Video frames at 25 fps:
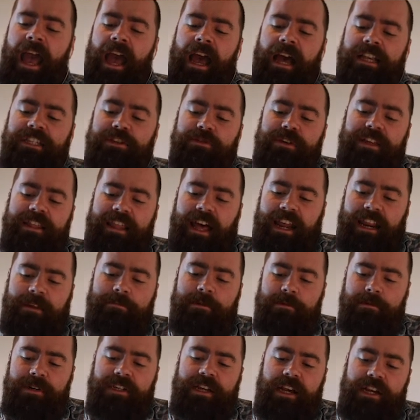So in that
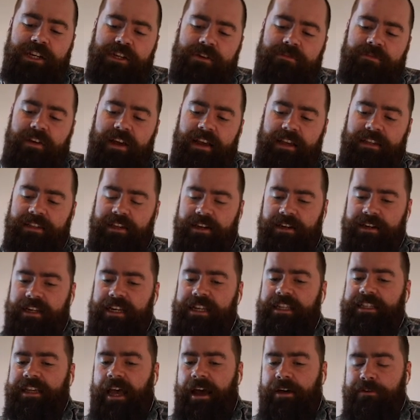implementation phase that
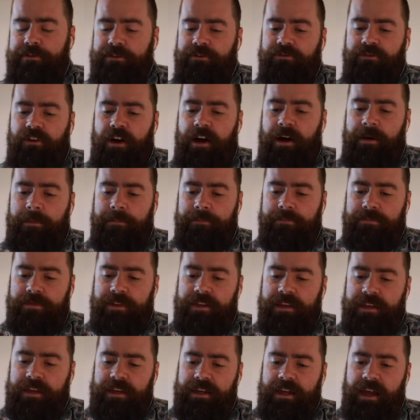leads out from
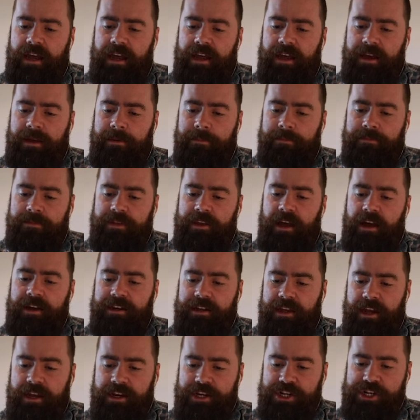the
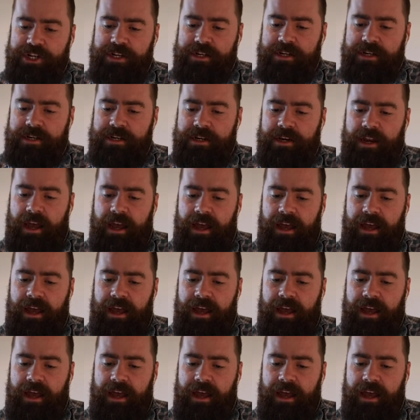ideation